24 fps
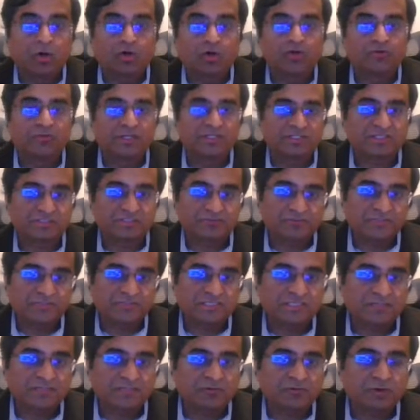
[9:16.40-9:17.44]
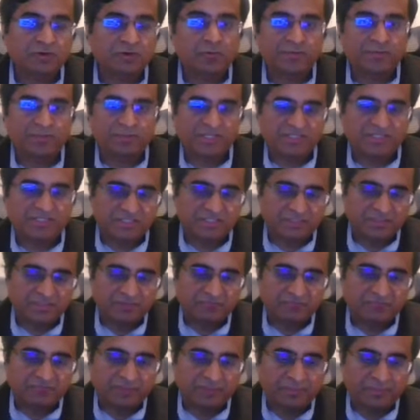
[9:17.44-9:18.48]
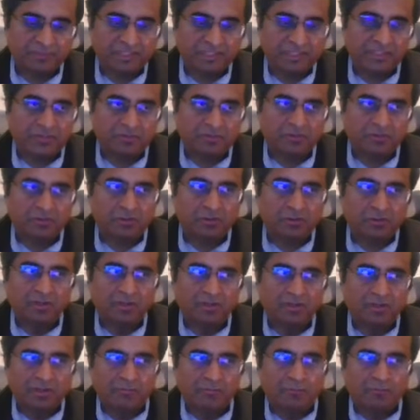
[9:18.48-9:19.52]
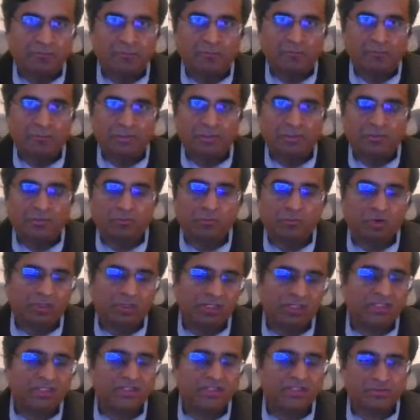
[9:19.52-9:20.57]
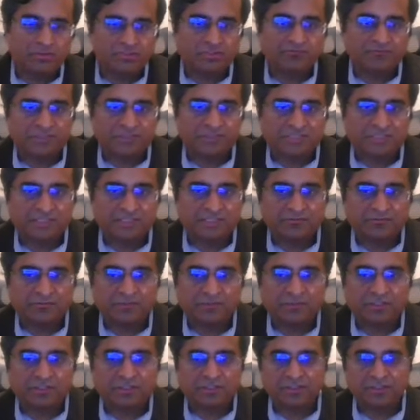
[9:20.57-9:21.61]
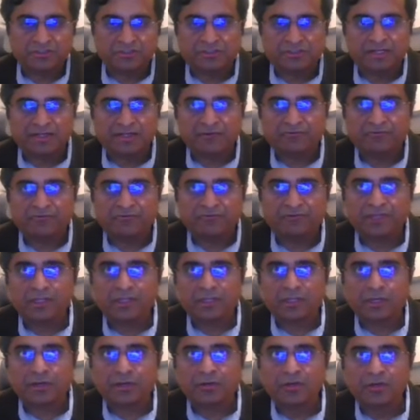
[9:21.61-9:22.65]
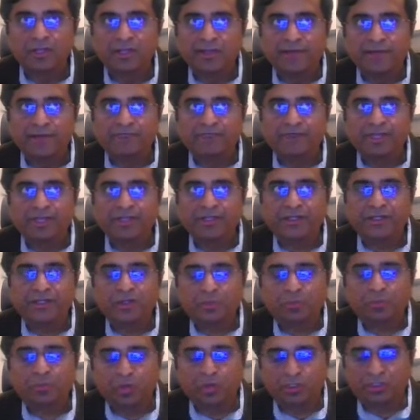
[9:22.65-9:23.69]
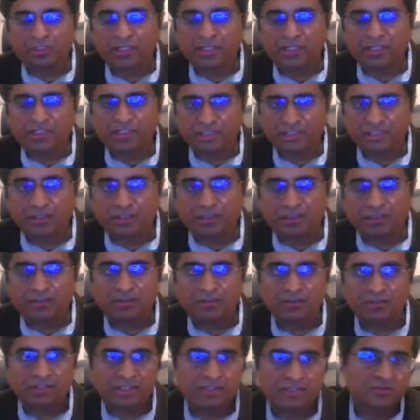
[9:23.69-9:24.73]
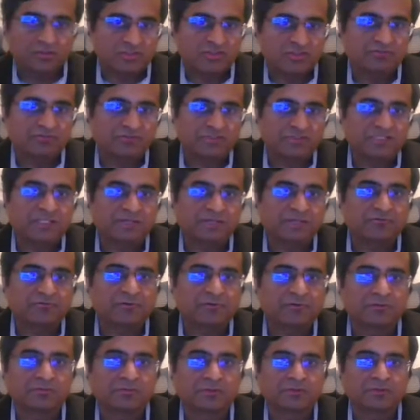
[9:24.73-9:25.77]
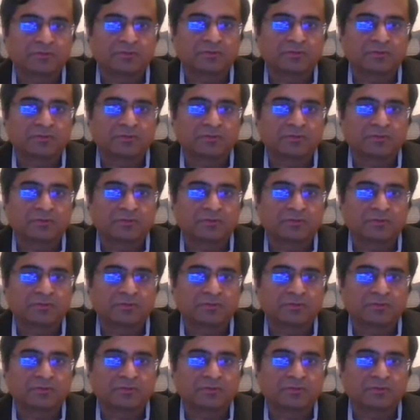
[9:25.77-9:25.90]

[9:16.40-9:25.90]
or doing surface network optimization, whereby you're modeling your surface network and you're trying to figure out where your bottlenecks are in your surface network.